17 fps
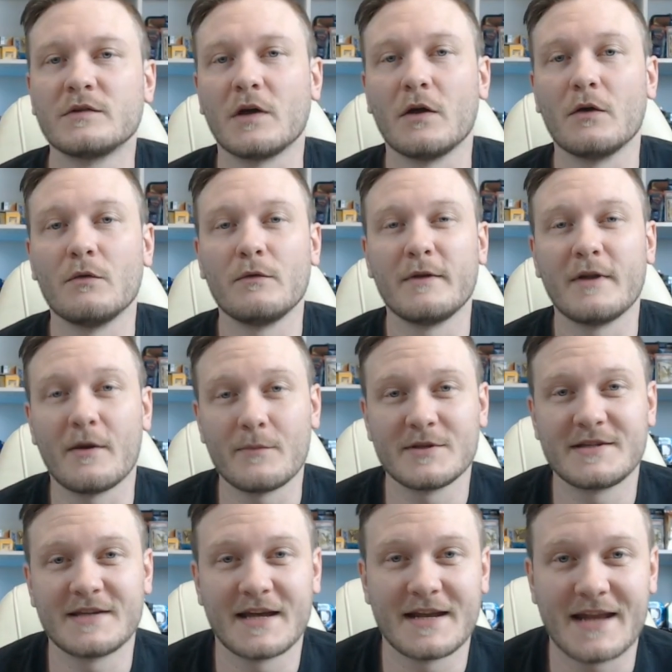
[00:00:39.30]
So number
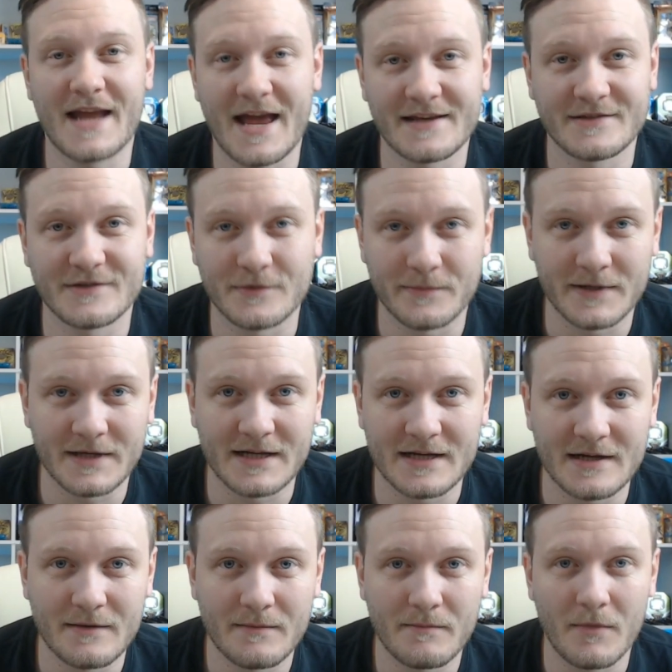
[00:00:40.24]
10 has to
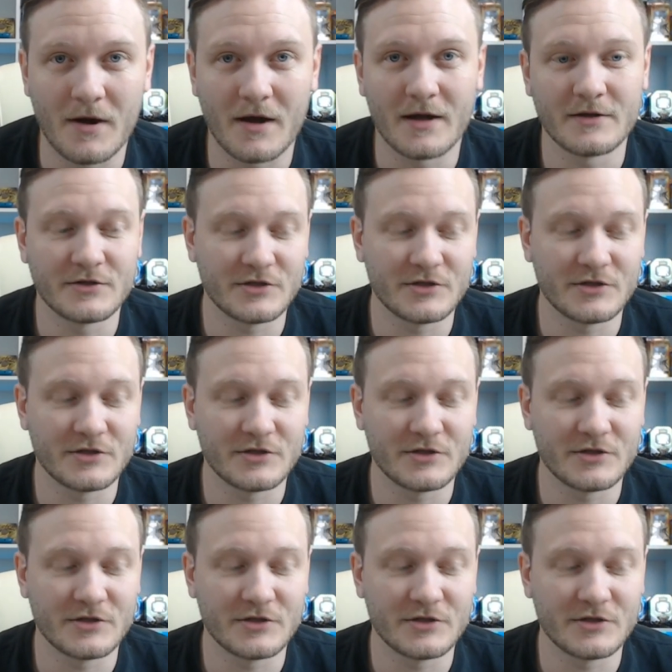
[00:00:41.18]
be my